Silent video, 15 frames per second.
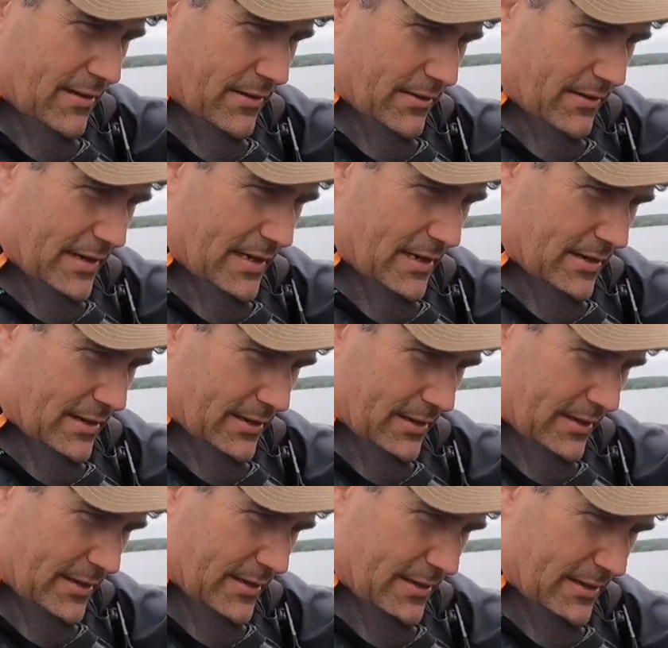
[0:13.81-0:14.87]
They're eating the
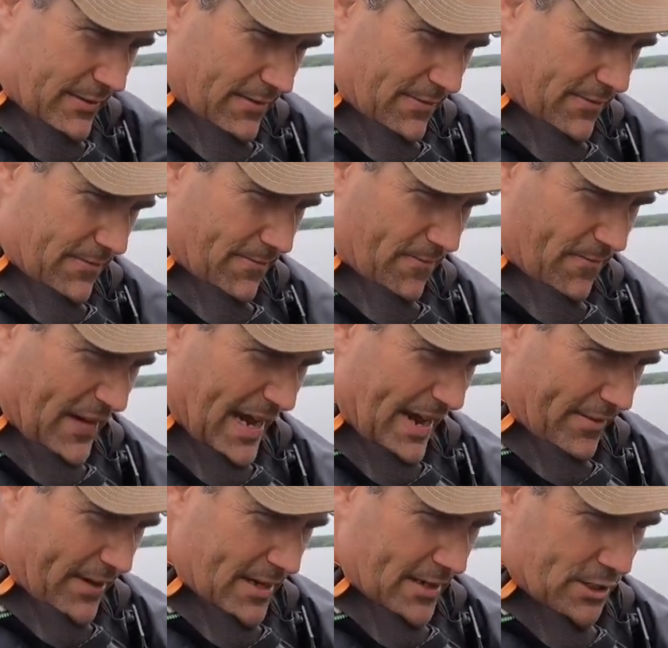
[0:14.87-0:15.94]

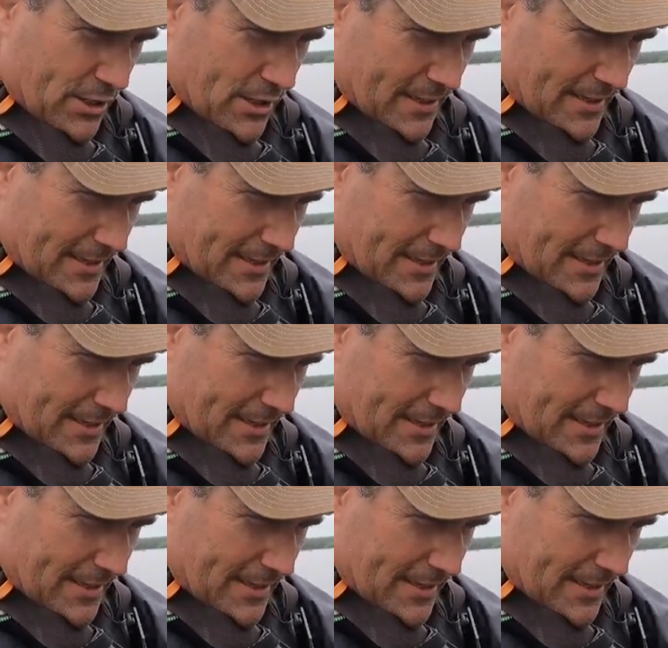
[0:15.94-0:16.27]
5-inch